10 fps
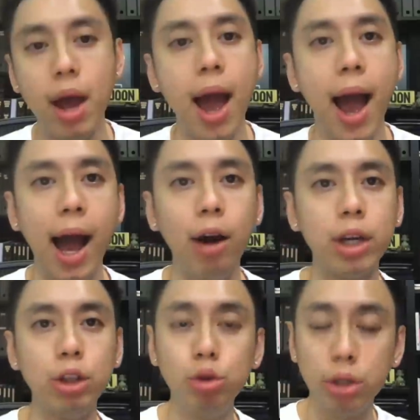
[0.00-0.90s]
How
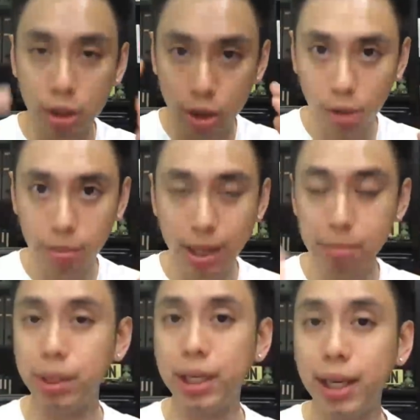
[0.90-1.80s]
can you determine and
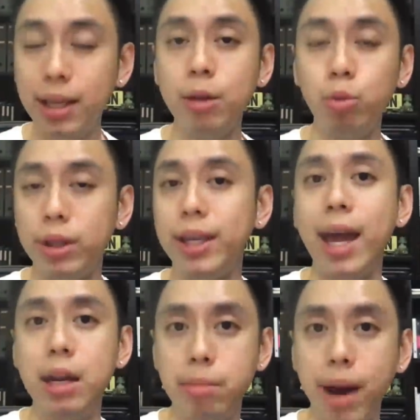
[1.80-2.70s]
begin with the
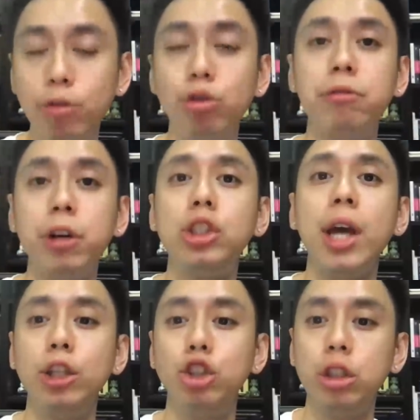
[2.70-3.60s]
end in mind, reverse
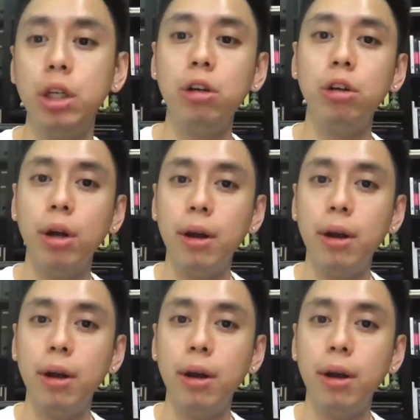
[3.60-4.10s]
engineer,